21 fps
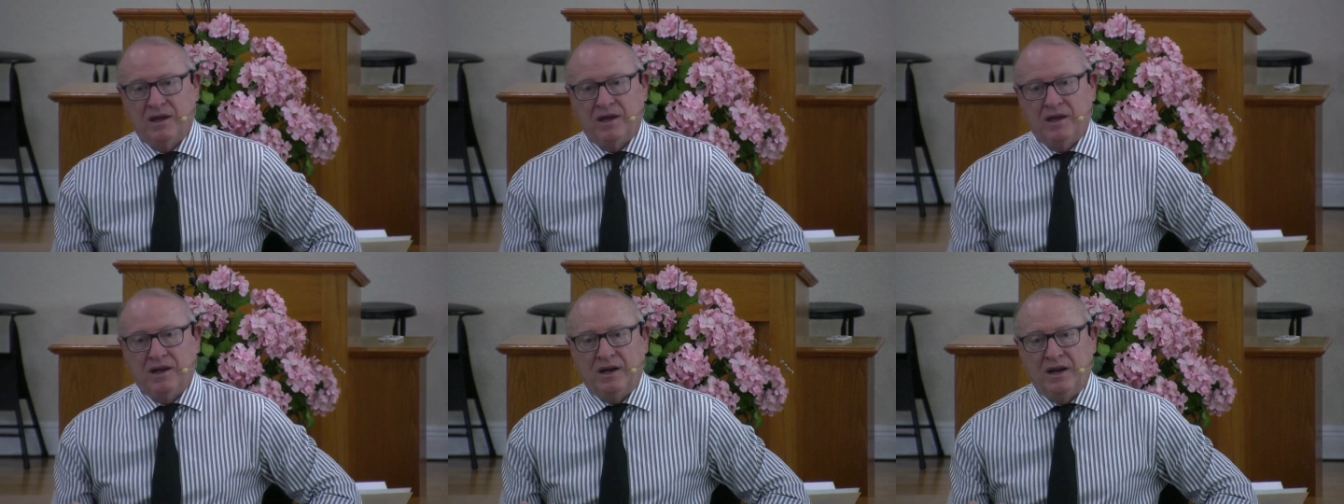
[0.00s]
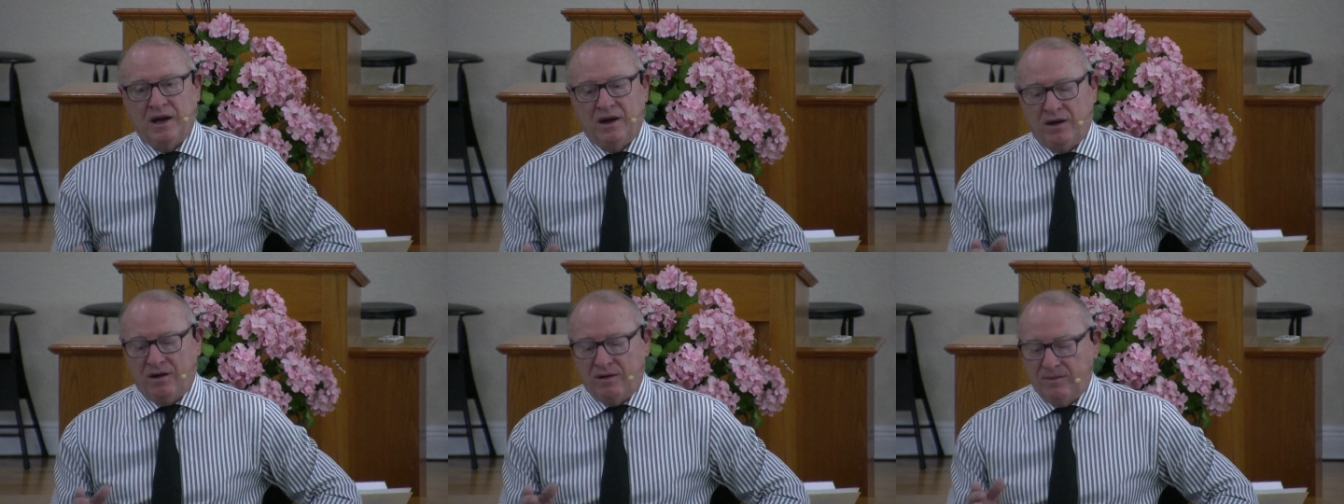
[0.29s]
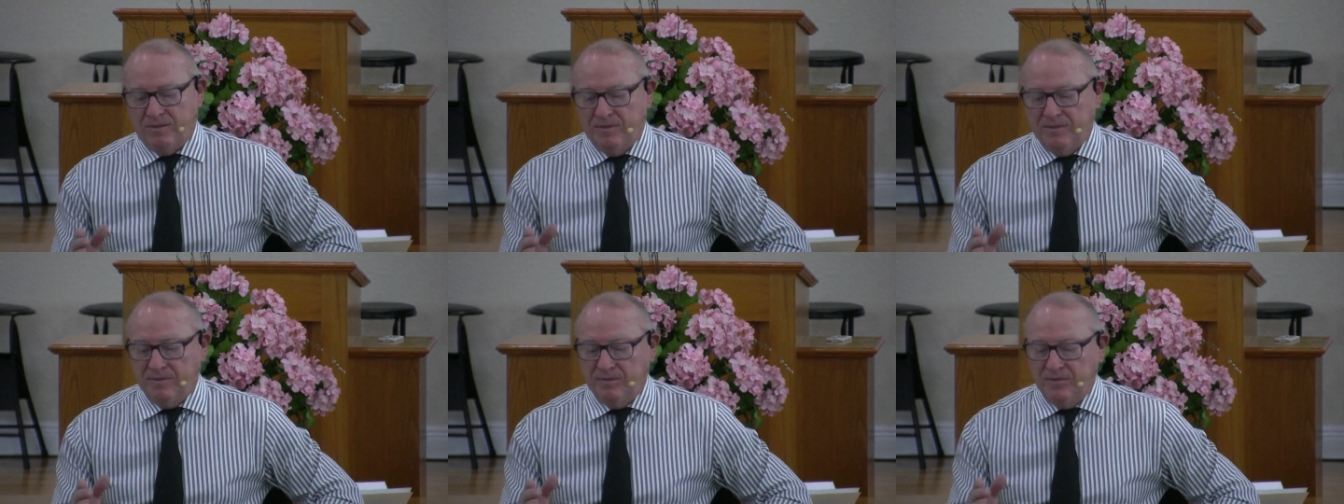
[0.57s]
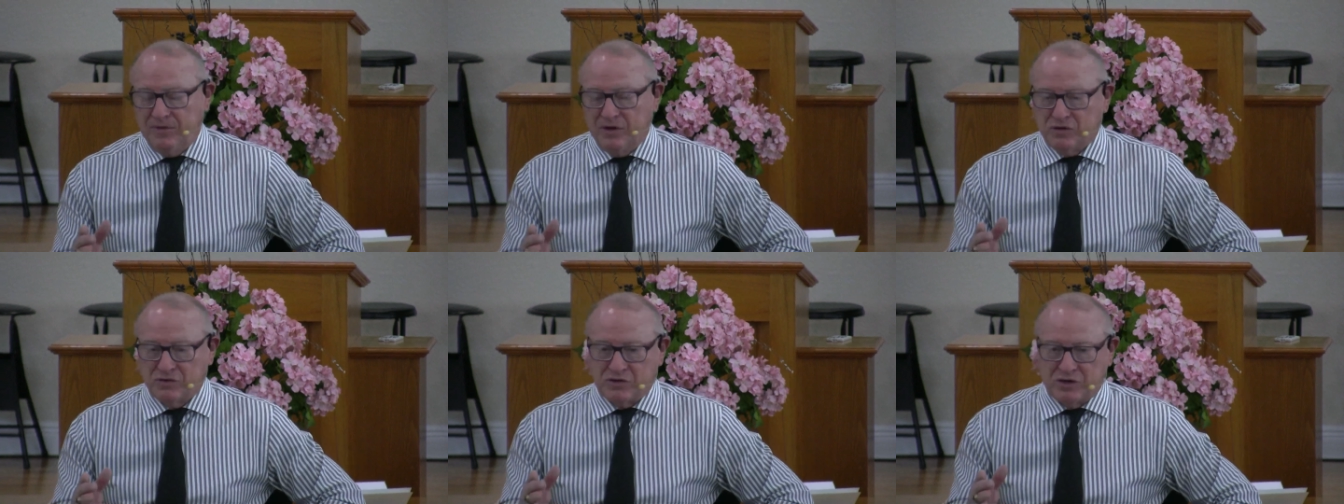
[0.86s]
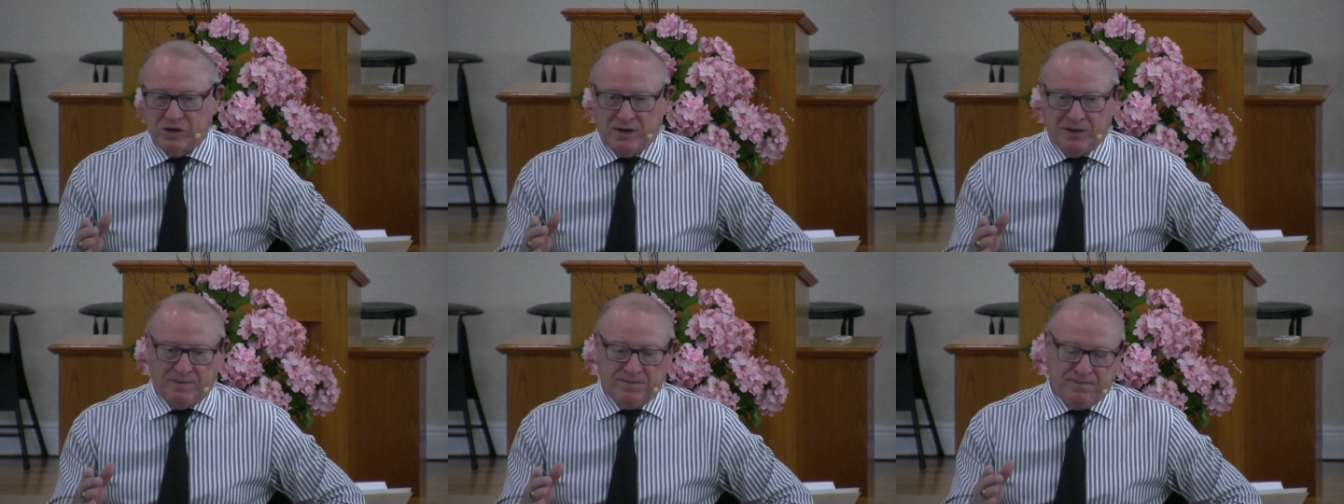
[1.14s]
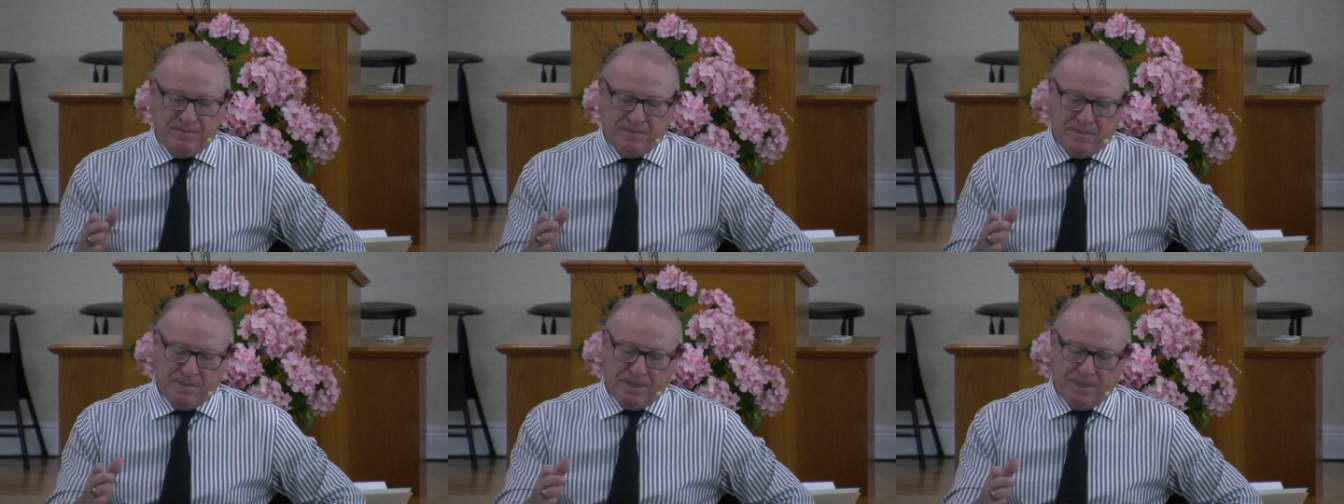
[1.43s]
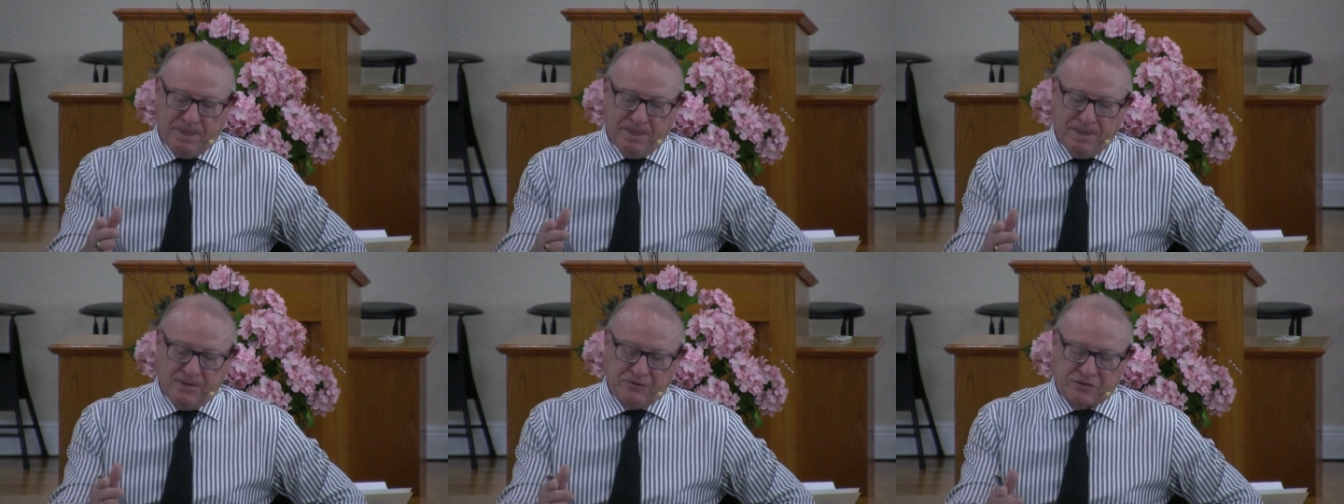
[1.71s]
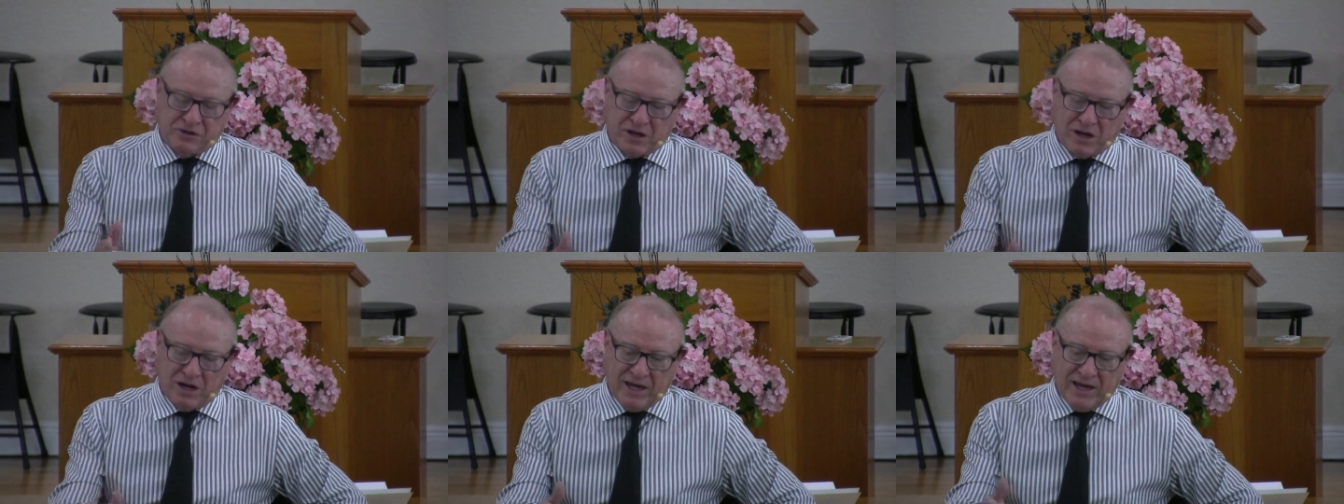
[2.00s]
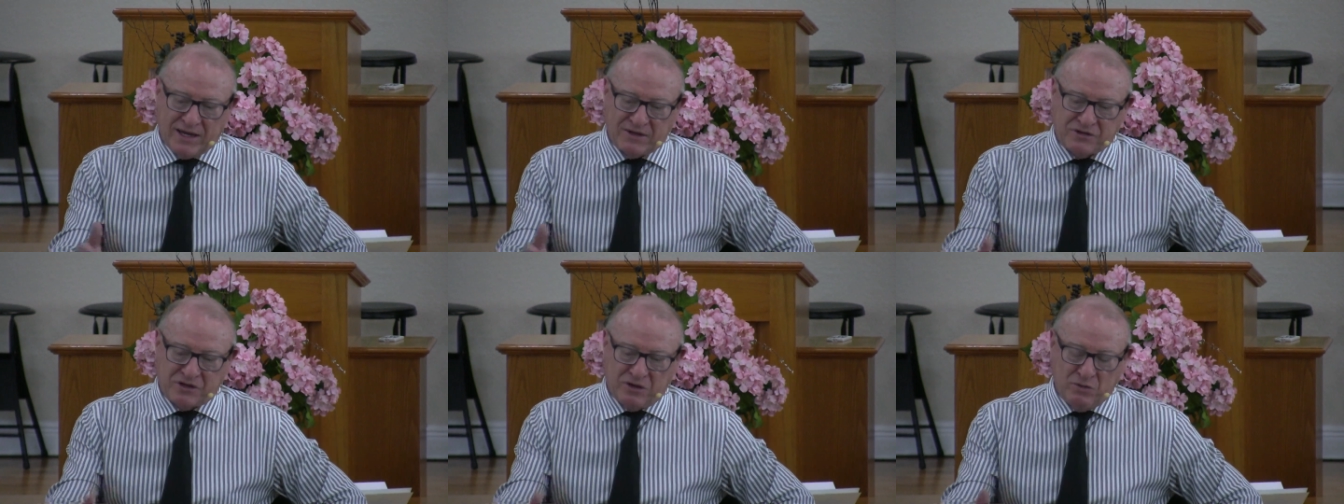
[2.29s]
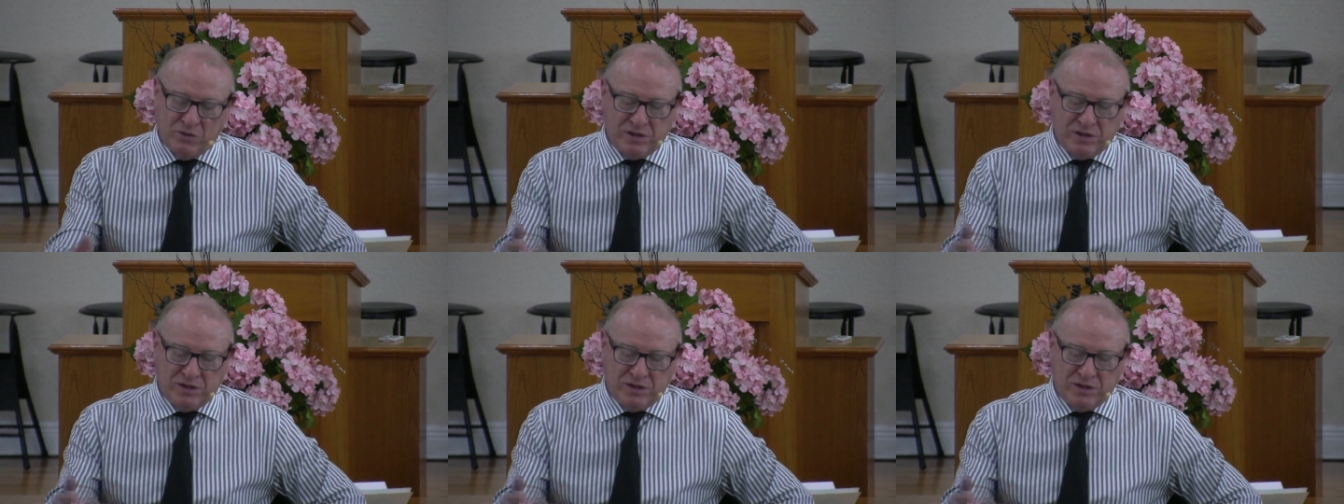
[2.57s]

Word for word: Now, there's a, there's a class that